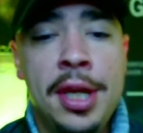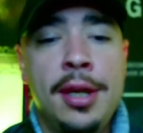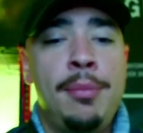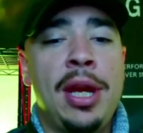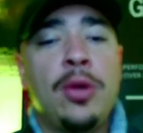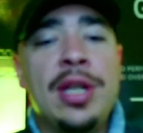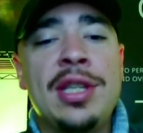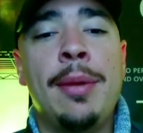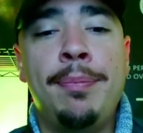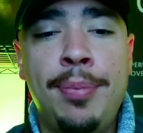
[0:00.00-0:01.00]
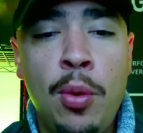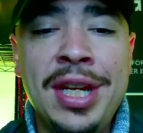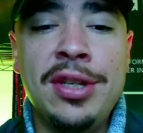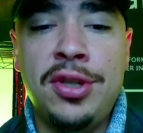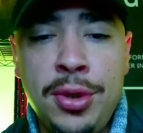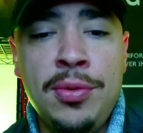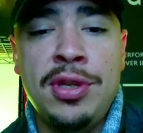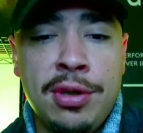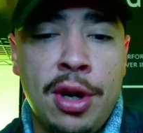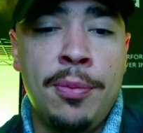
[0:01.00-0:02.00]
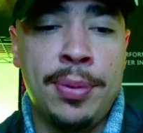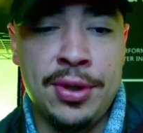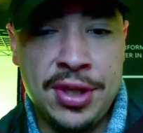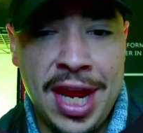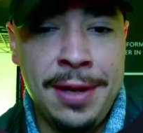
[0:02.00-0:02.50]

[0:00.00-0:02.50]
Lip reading: Bitcoin's up 0.20%.